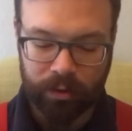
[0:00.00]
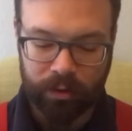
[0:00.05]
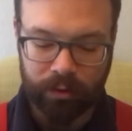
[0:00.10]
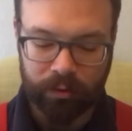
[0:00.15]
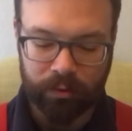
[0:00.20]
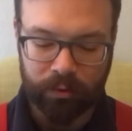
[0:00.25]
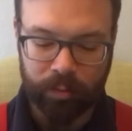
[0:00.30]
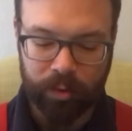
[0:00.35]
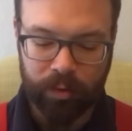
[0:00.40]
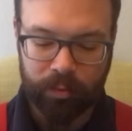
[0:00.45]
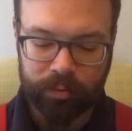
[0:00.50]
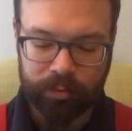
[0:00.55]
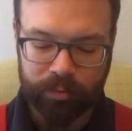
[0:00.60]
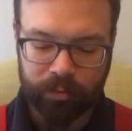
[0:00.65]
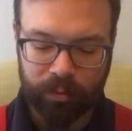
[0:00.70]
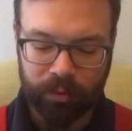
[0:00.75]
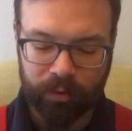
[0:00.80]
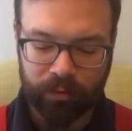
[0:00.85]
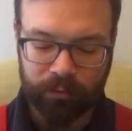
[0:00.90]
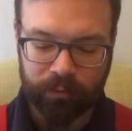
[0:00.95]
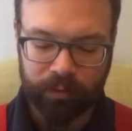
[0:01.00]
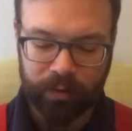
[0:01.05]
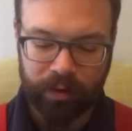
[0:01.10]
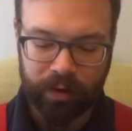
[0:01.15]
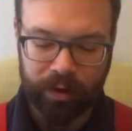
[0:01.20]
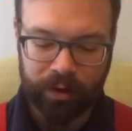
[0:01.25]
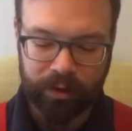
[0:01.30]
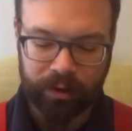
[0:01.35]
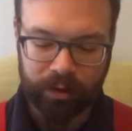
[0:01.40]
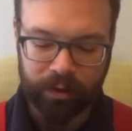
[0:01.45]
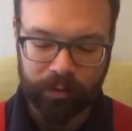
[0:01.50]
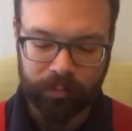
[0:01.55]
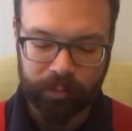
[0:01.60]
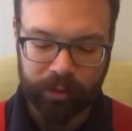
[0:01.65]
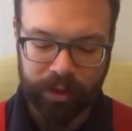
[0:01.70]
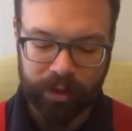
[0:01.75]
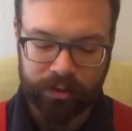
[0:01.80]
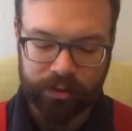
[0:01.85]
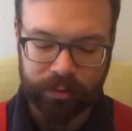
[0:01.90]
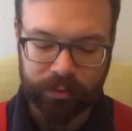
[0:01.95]
removes both fear and guilt
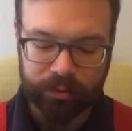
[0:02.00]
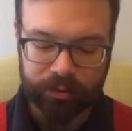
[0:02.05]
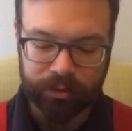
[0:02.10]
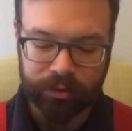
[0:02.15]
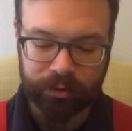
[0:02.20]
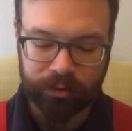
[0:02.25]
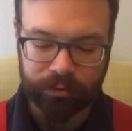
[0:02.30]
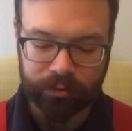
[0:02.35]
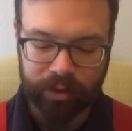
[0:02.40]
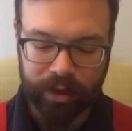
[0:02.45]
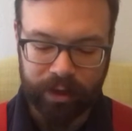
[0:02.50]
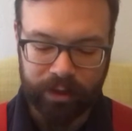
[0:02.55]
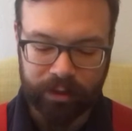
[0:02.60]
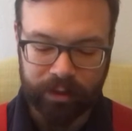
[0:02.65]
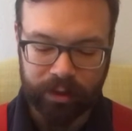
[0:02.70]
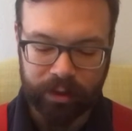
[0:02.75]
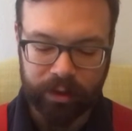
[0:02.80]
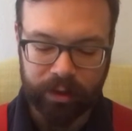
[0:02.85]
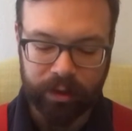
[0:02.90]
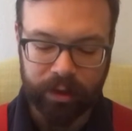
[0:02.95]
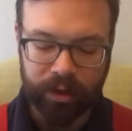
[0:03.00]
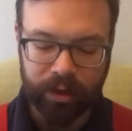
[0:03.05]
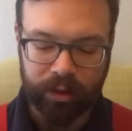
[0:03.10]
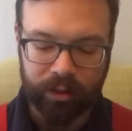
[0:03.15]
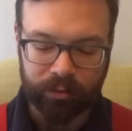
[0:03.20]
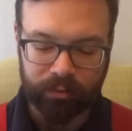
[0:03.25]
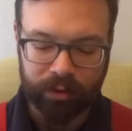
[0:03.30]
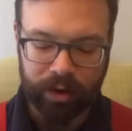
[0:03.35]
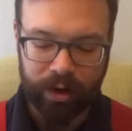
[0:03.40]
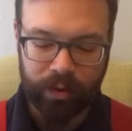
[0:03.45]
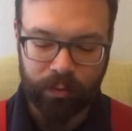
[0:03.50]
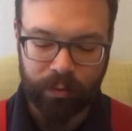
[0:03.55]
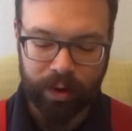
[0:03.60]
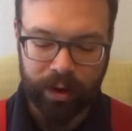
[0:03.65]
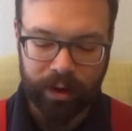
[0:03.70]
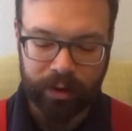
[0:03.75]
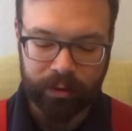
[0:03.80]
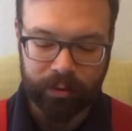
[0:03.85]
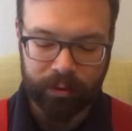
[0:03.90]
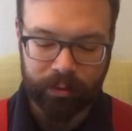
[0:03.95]
because you will do the right thing in the right
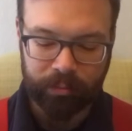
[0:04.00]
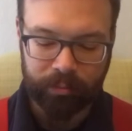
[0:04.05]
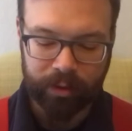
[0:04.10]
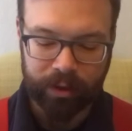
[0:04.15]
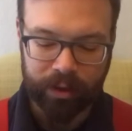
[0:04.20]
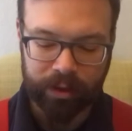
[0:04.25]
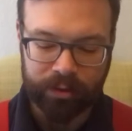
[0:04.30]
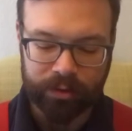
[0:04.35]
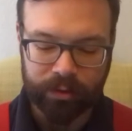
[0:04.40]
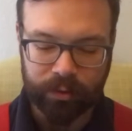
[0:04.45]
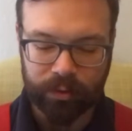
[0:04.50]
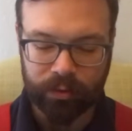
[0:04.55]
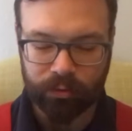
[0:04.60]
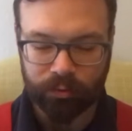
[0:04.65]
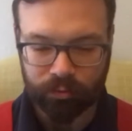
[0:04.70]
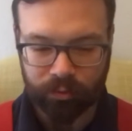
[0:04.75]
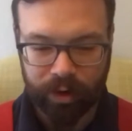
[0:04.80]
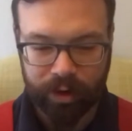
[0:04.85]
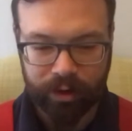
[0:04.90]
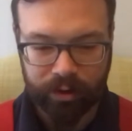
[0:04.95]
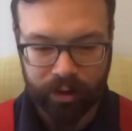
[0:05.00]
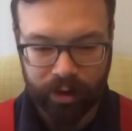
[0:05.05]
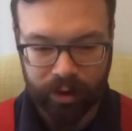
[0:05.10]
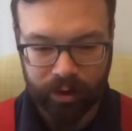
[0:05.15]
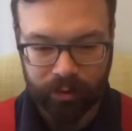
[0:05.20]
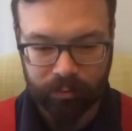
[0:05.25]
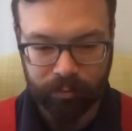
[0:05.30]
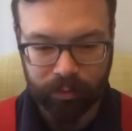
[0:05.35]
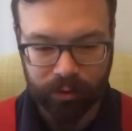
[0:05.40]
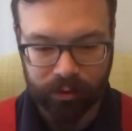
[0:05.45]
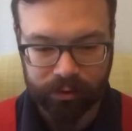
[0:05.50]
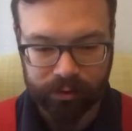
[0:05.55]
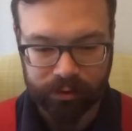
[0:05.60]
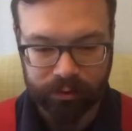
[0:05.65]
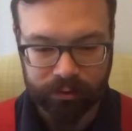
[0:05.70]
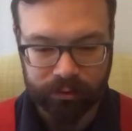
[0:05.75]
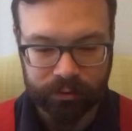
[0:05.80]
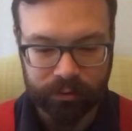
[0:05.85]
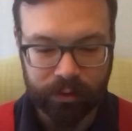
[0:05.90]
way because you are the right kind of person.